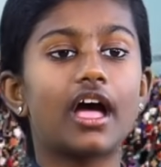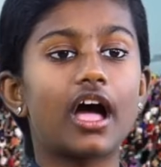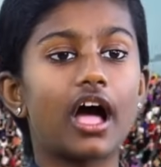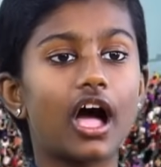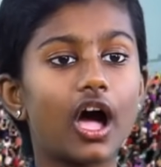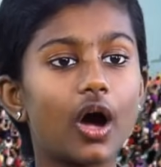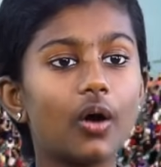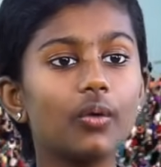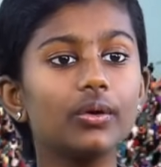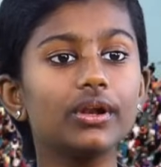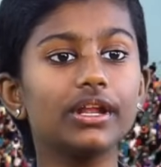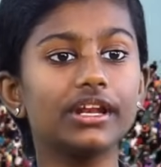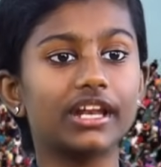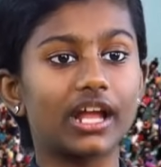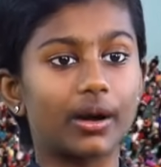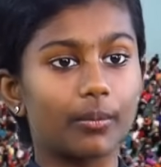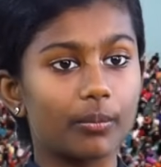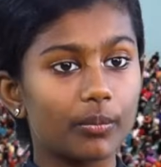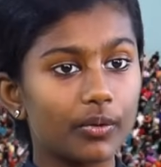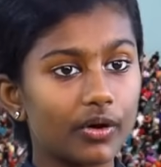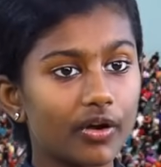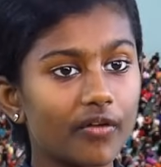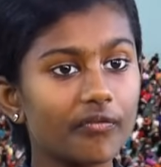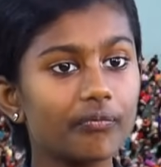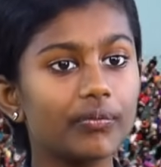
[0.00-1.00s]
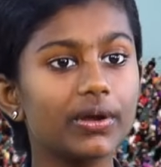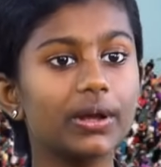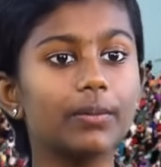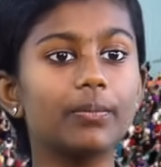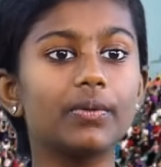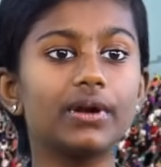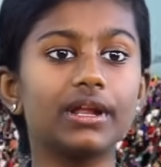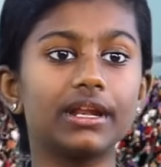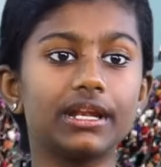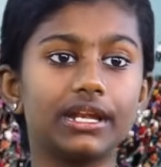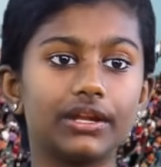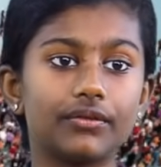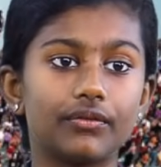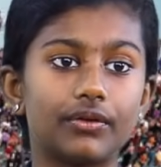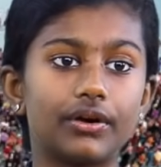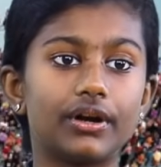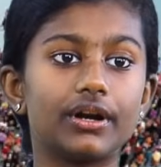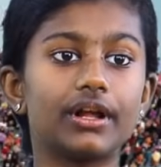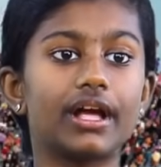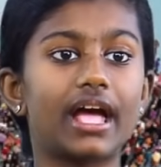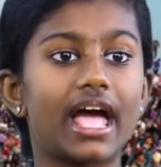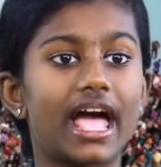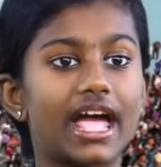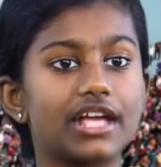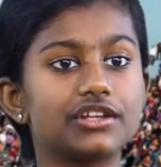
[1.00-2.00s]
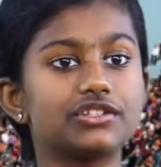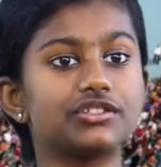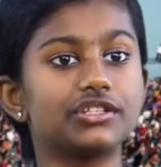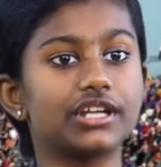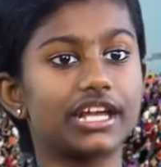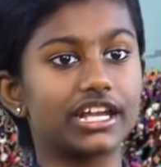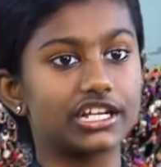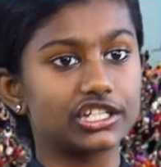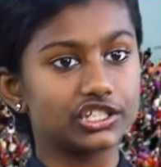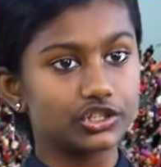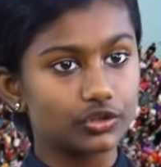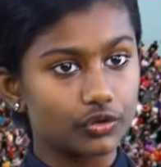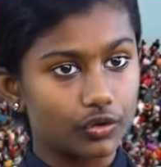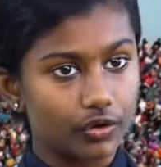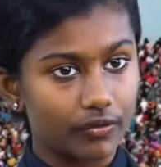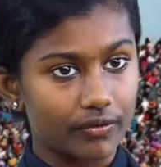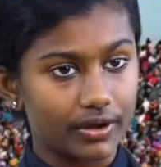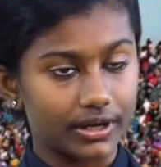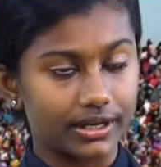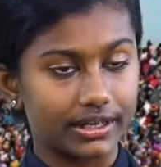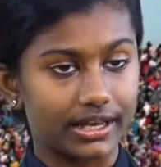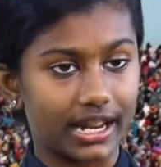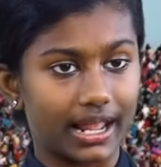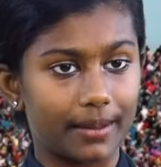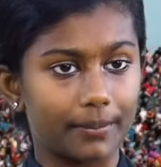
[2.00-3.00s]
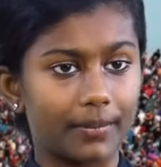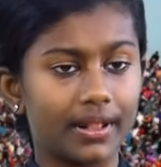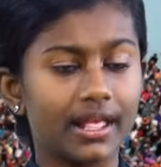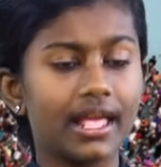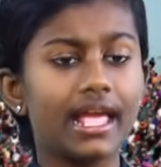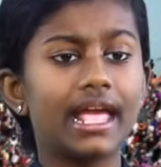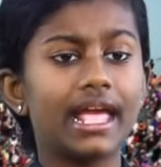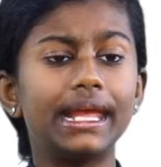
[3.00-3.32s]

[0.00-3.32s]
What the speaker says: how the number of people in the world has changed over time.